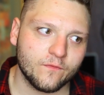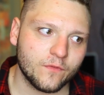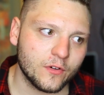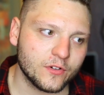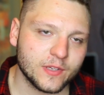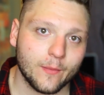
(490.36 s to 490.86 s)

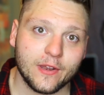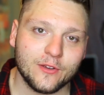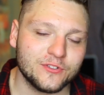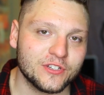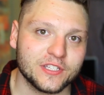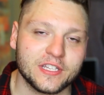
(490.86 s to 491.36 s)
for somebody
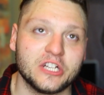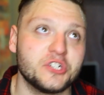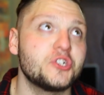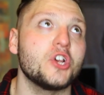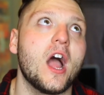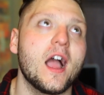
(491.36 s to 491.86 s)
who's just in
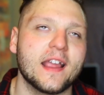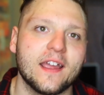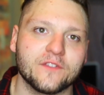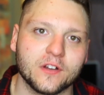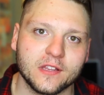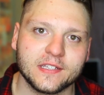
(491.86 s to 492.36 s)
shock
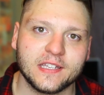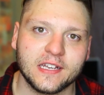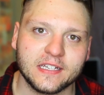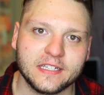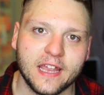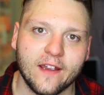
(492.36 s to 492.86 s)
after
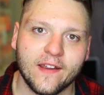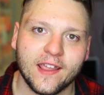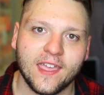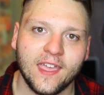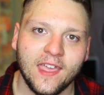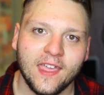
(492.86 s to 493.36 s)
listening to
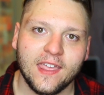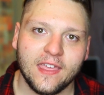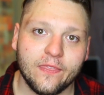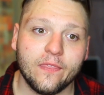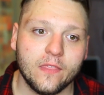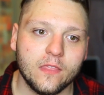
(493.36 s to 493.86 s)
Derek.
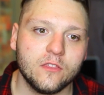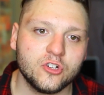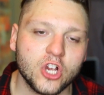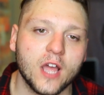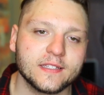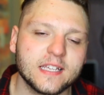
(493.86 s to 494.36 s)

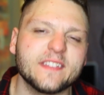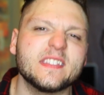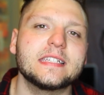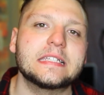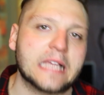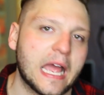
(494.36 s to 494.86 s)
Sean's got
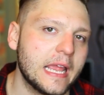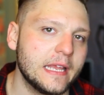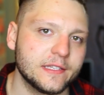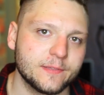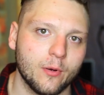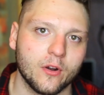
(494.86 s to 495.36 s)
the
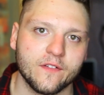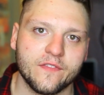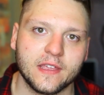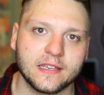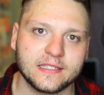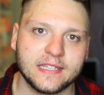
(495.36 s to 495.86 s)
science part of
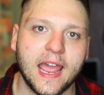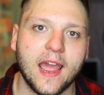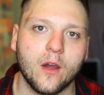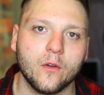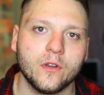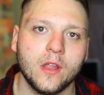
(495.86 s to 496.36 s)
things
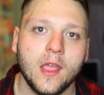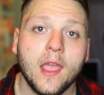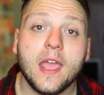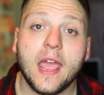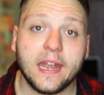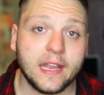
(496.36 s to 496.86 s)
down,
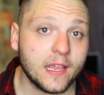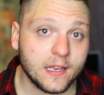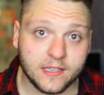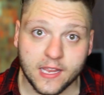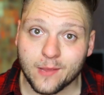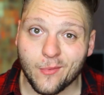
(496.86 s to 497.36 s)
and he
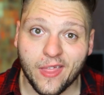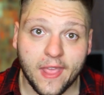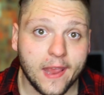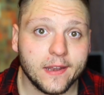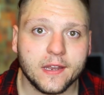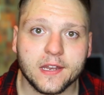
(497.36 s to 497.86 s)
can take you by the
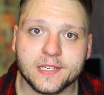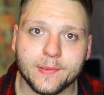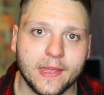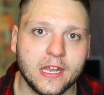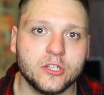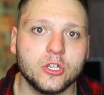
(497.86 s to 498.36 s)
hand and
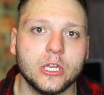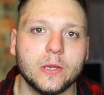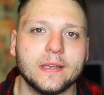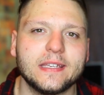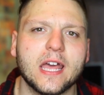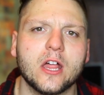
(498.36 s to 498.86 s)
explain it to
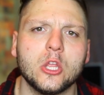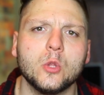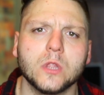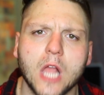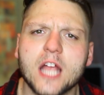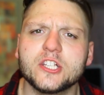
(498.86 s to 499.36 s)
you and tell you
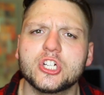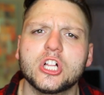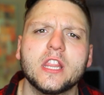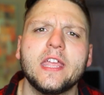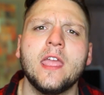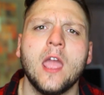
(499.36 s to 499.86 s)

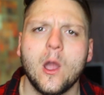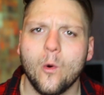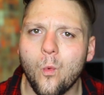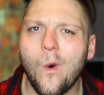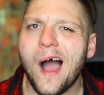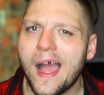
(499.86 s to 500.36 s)
logically
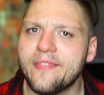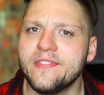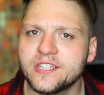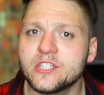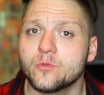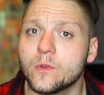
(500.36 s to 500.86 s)
why
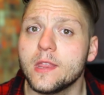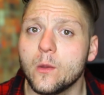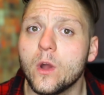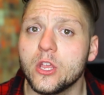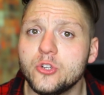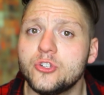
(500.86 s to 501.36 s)
this is really
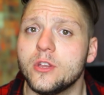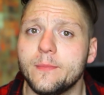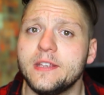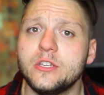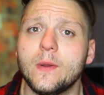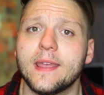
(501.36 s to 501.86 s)
what you should
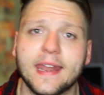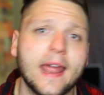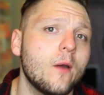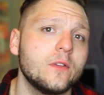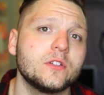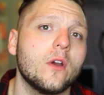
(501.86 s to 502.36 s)
be doing and
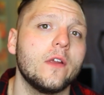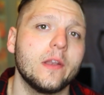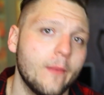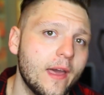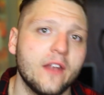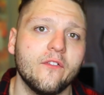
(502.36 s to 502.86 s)
how it's going
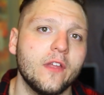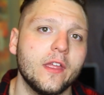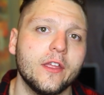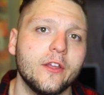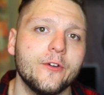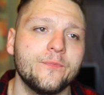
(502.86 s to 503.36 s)
to
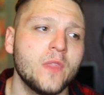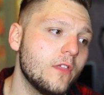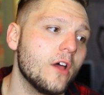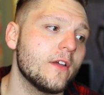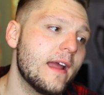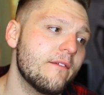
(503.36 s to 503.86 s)
benefit you.
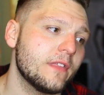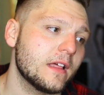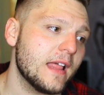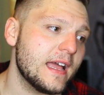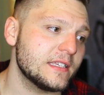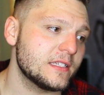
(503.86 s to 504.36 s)
The other half of the
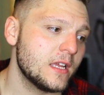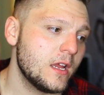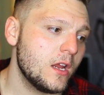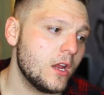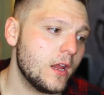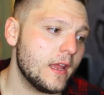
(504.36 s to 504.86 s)
class
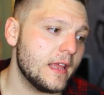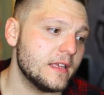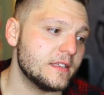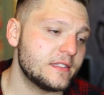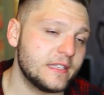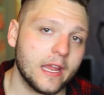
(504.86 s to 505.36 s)

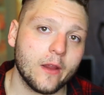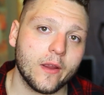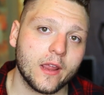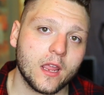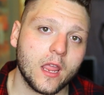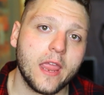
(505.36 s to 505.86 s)
is
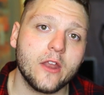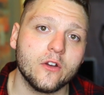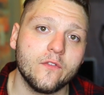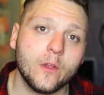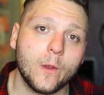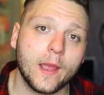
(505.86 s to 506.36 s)
Derek
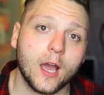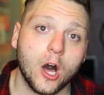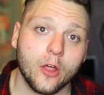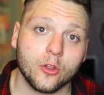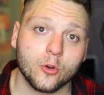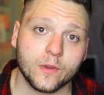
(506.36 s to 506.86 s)
interviewing
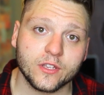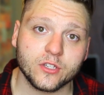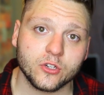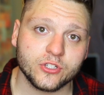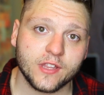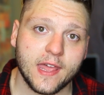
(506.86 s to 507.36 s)
other Real
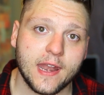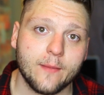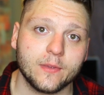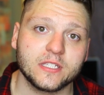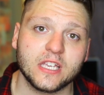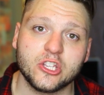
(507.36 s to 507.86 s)
Social
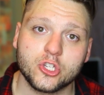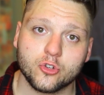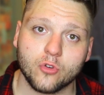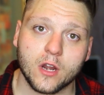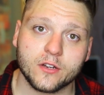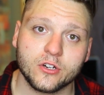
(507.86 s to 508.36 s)
Dynamics
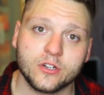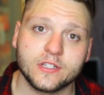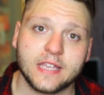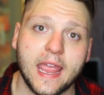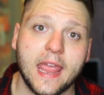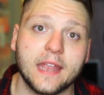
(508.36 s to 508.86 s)

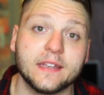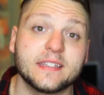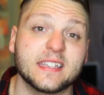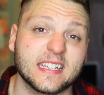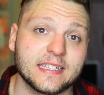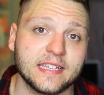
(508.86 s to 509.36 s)
instructors and
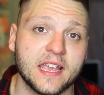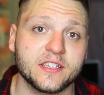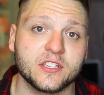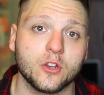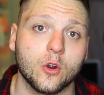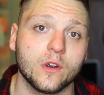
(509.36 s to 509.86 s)
success
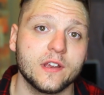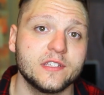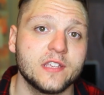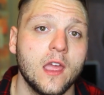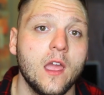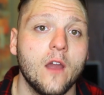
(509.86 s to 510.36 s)

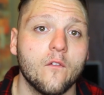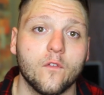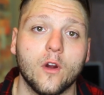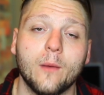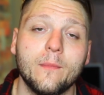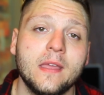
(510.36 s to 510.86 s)
stories
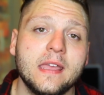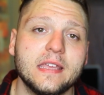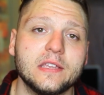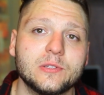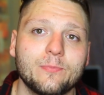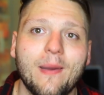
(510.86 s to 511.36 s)
from
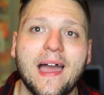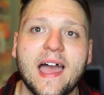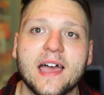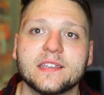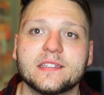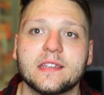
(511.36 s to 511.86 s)
his
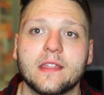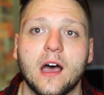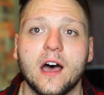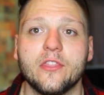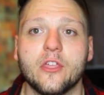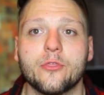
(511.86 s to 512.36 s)
past.
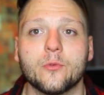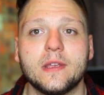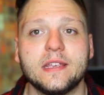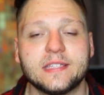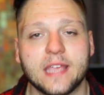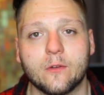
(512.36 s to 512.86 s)
The
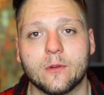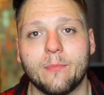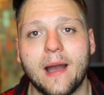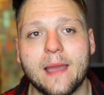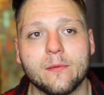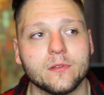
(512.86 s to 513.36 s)
3 sacred
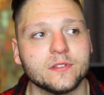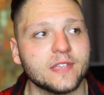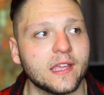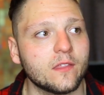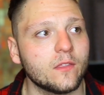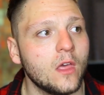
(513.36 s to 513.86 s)
Bibles,
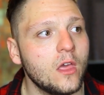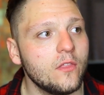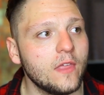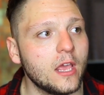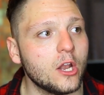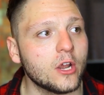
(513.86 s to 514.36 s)
like
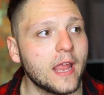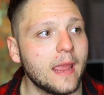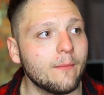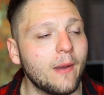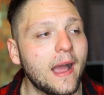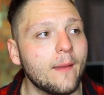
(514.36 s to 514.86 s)
the Inner
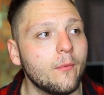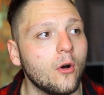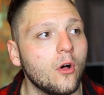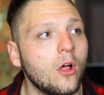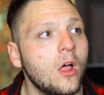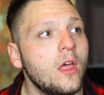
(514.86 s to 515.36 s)
Game
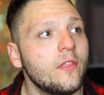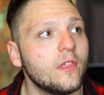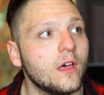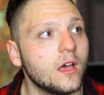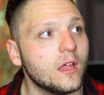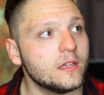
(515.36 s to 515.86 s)
Bible,
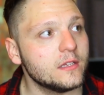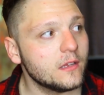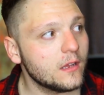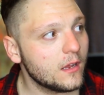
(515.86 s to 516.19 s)
the